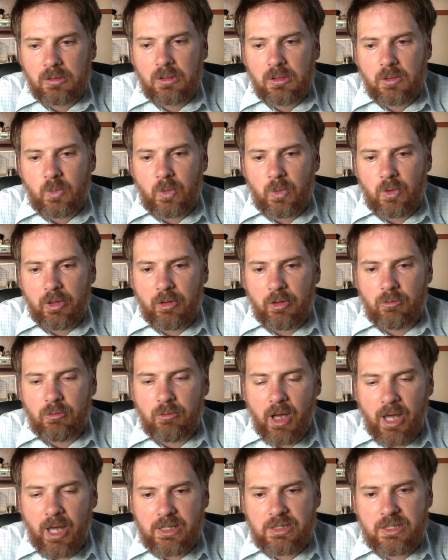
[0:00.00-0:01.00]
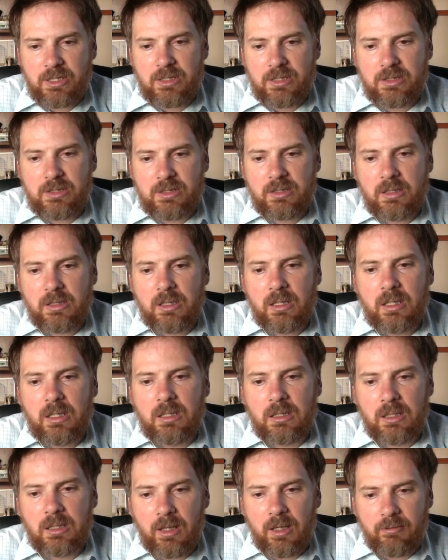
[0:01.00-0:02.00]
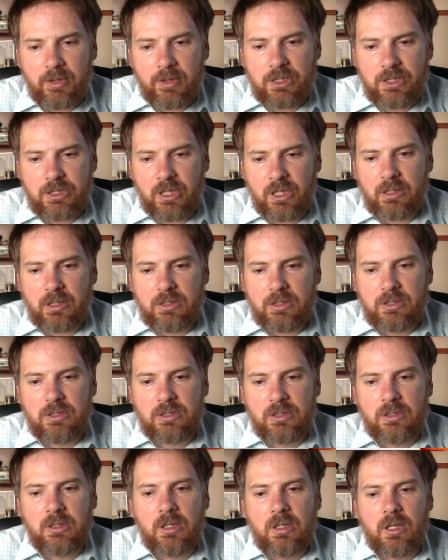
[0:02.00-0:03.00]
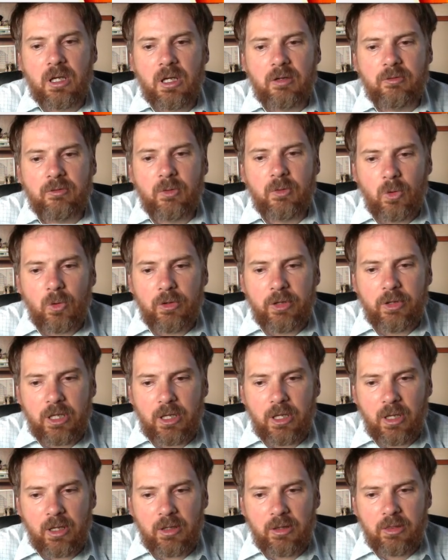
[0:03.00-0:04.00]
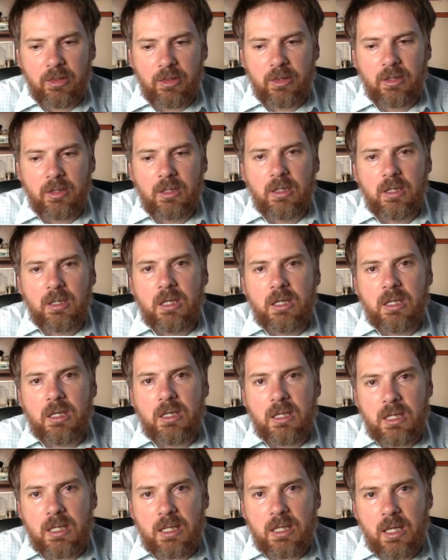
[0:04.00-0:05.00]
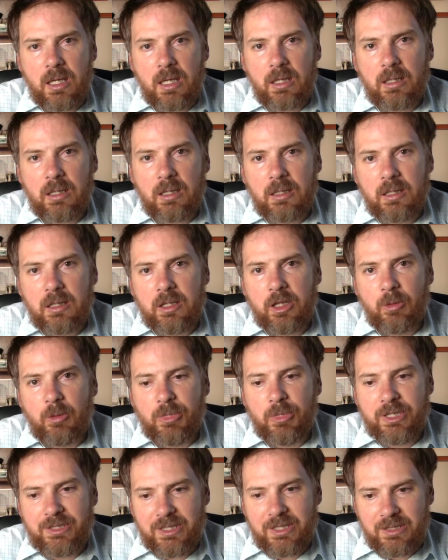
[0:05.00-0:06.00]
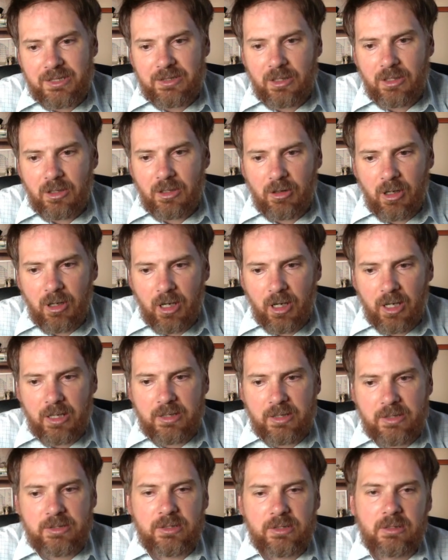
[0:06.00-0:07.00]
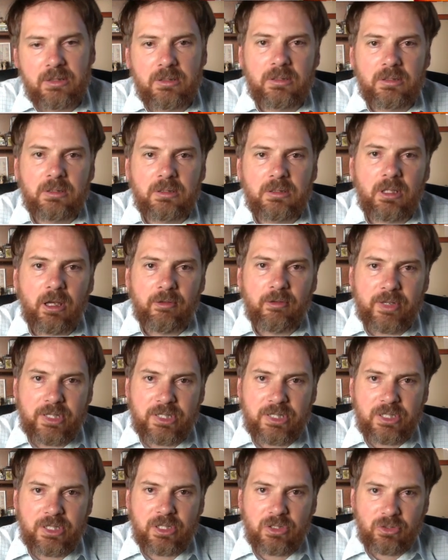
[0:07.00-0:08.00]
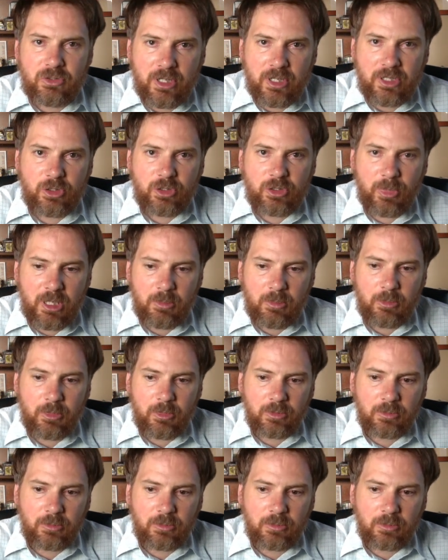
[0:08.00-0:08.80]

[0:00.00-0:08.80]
will the righteous, loving judge of all the earth hear the persistent cries of His distressed people?